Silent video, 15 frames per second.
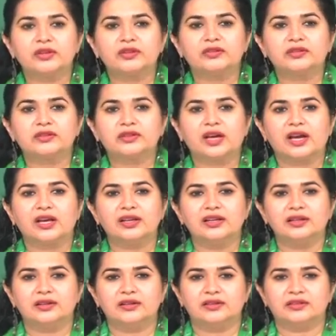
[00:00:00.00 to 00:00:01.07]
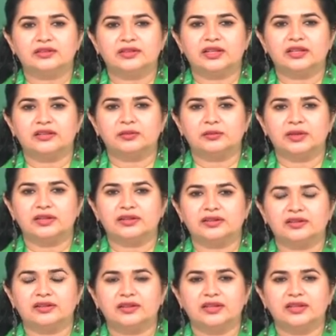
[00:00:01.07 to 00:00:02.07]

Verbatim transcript: style statement.